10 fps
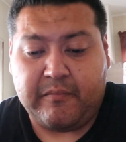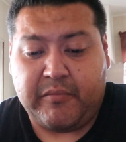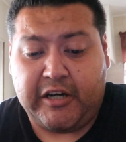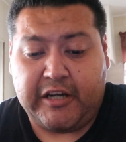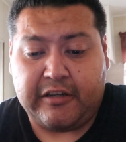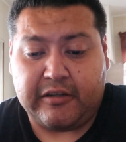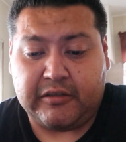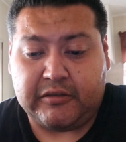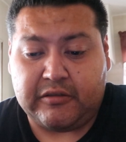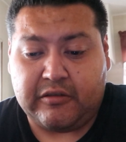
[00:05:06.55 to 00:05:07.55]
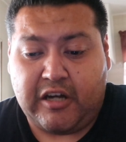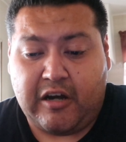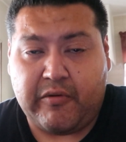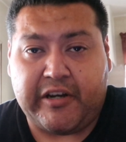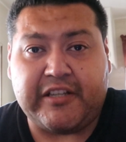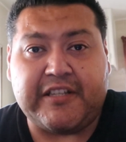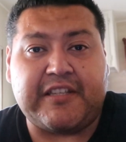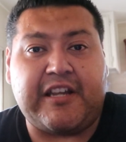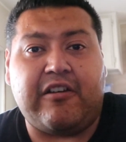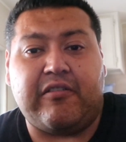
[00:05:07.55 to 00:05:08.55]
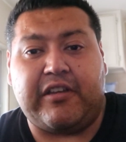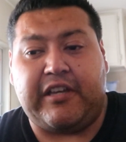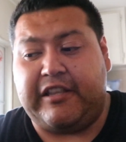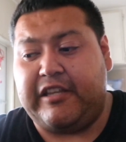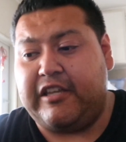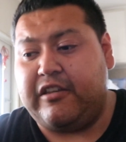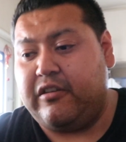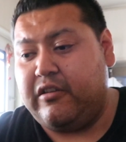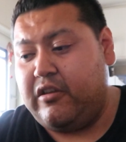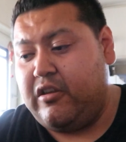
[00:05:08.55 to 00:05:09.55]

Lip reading: But we're gonna test it out, and then